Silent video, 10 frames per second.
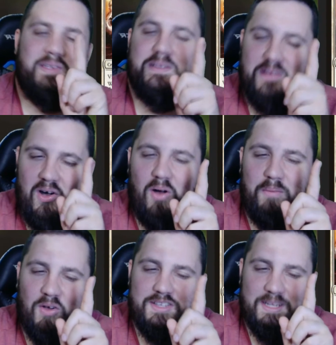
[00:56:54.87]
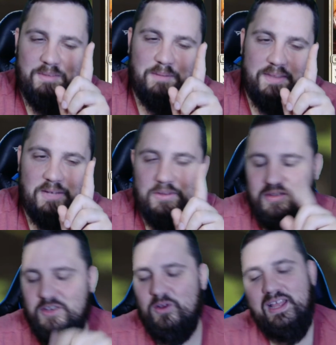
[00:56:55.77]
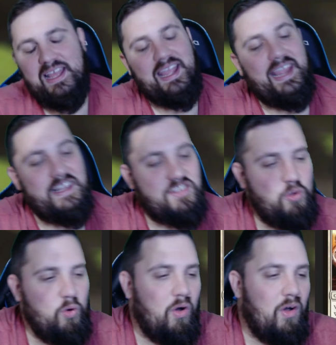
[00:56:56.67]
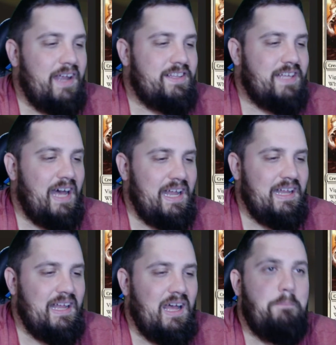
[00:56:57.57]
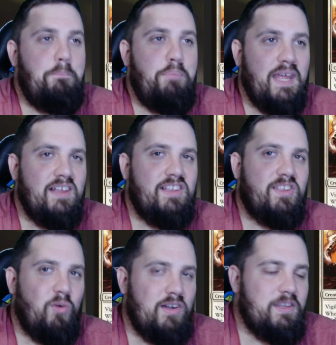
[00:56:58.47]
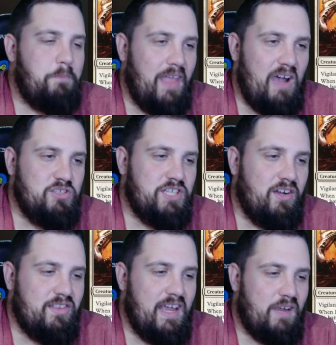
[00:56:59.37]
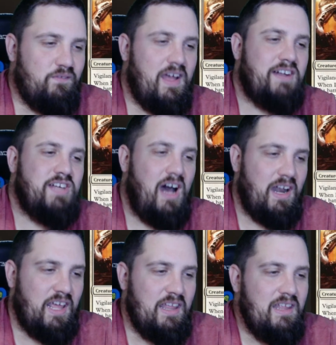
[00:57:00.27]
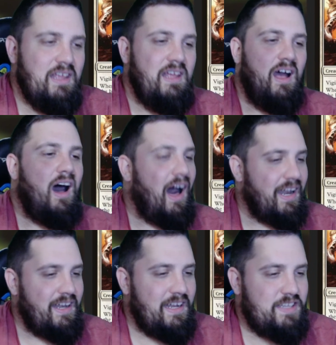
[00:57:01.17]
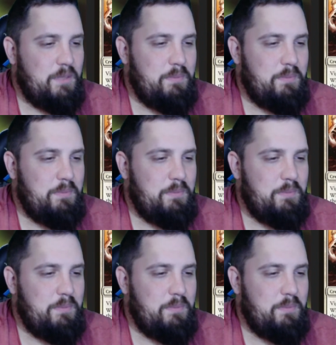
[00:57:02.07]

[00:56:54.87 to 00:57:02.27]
I'm going to play with you. It's cool. It's got a big Swords to Plowshares-like effect on it, on an ETB